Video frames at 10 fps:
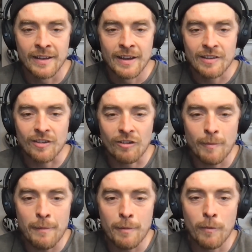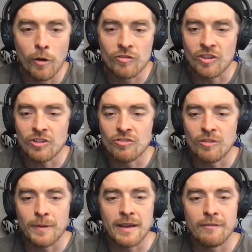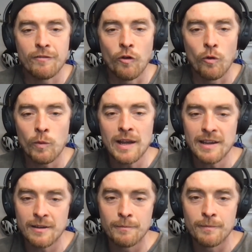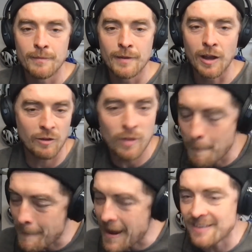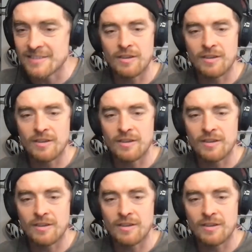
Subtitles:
Because I remember Monster used to be at Fort William, like with a massive.